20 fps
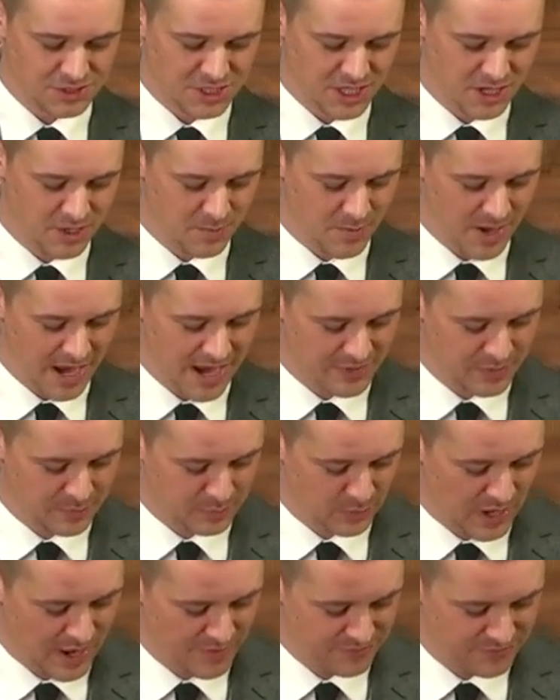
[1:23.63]
Jeremiah
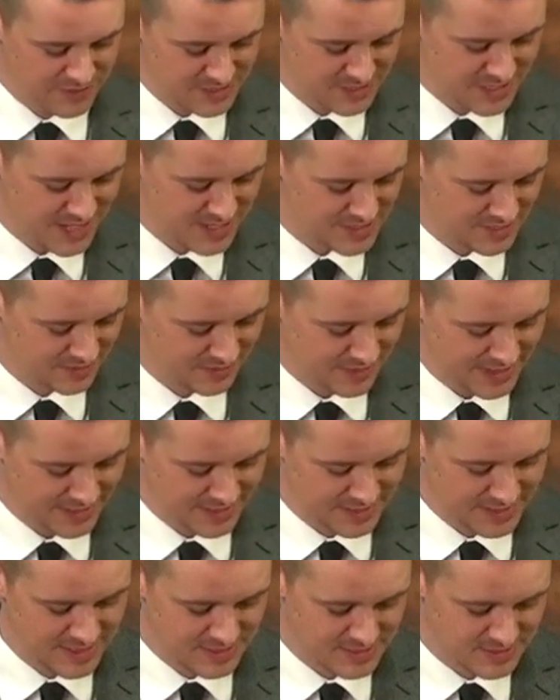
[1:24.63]
the prophet says it
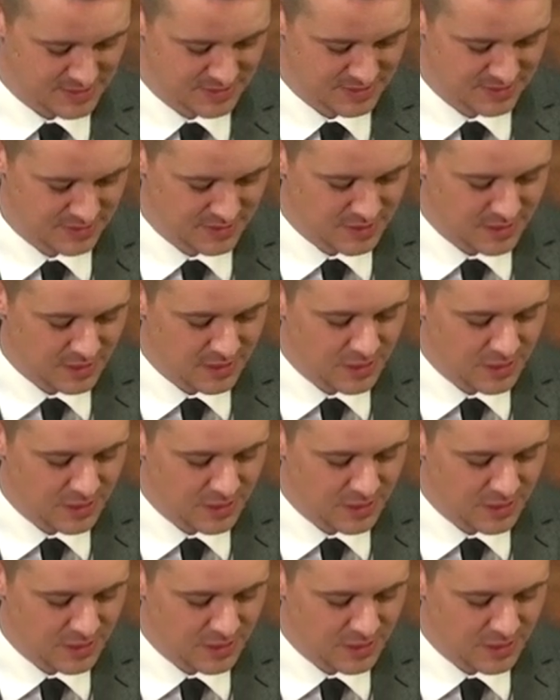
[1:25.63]
like this.